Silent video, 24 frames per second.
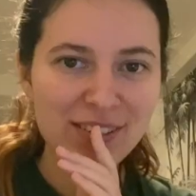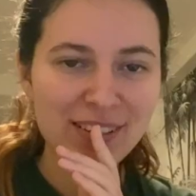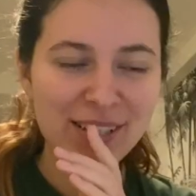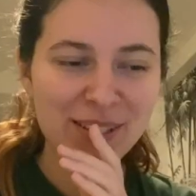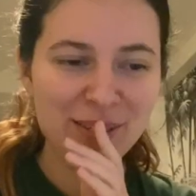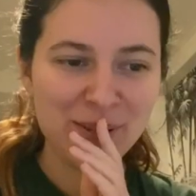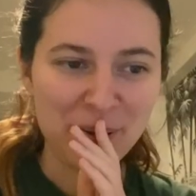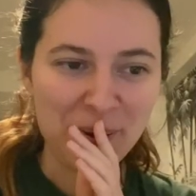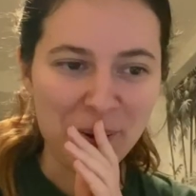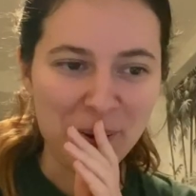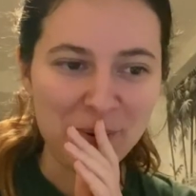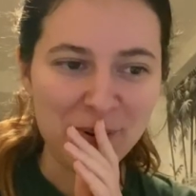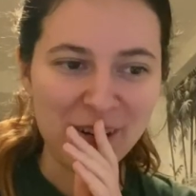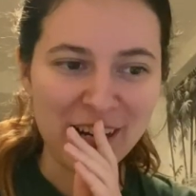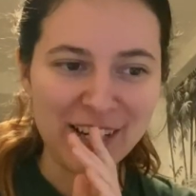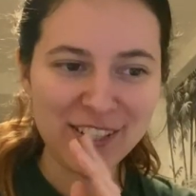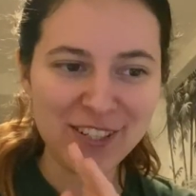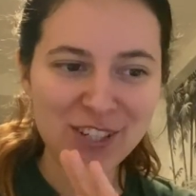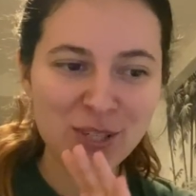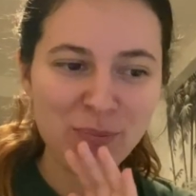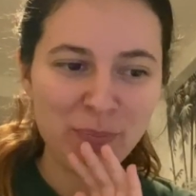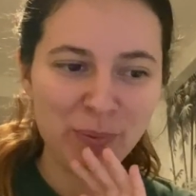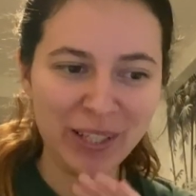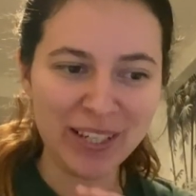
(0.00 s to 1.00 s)
So I
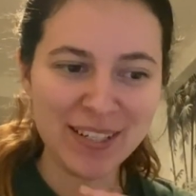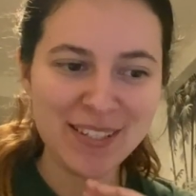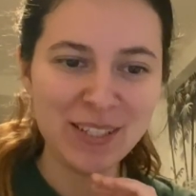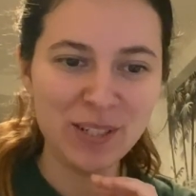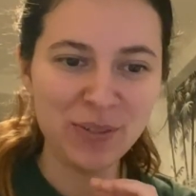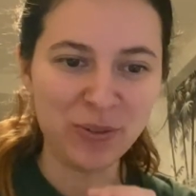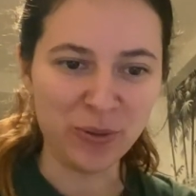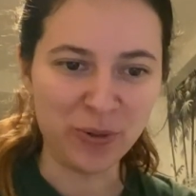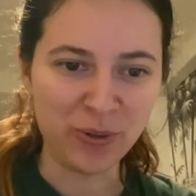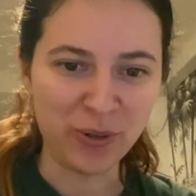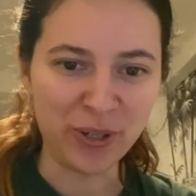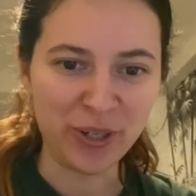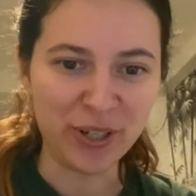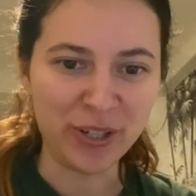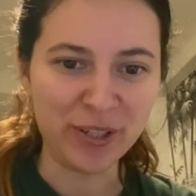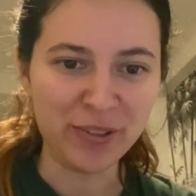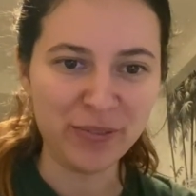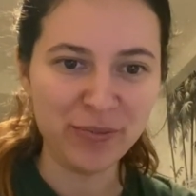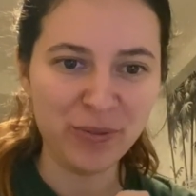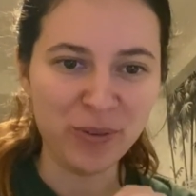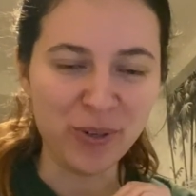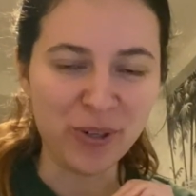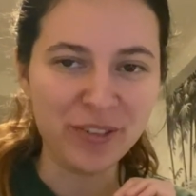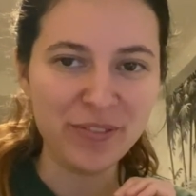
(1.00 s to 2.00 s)
just placed an
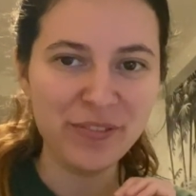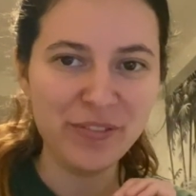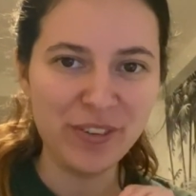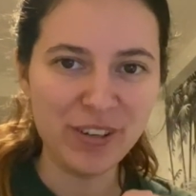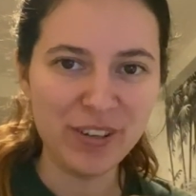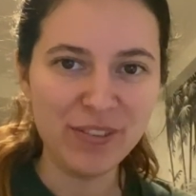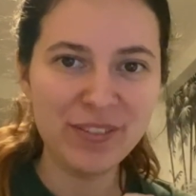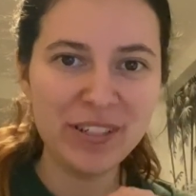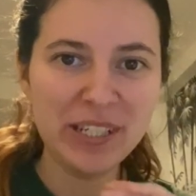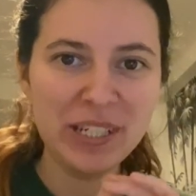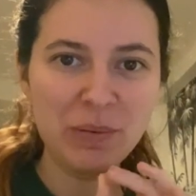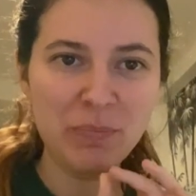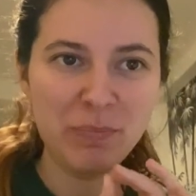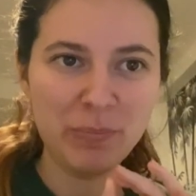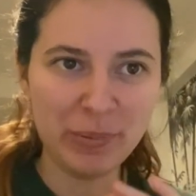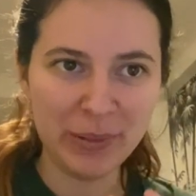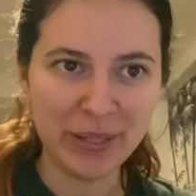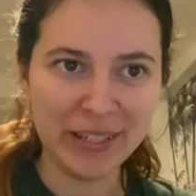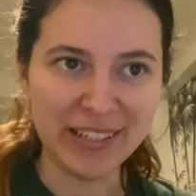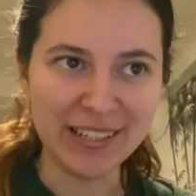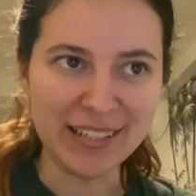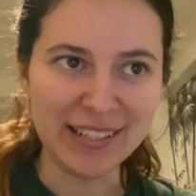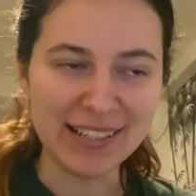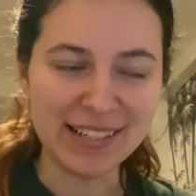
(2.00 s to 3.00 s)
order for 50
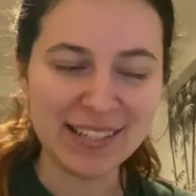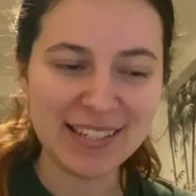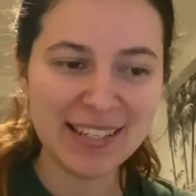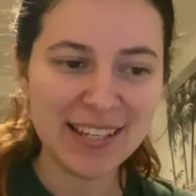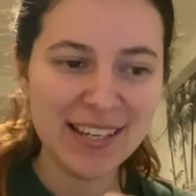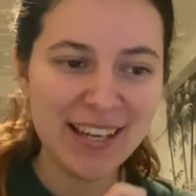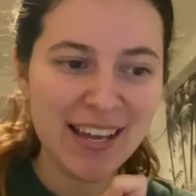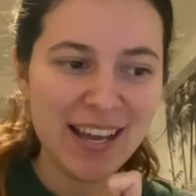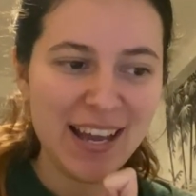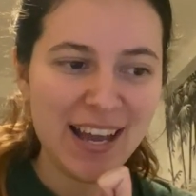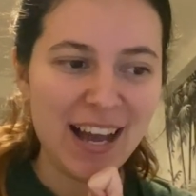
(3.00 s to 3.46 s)
pins.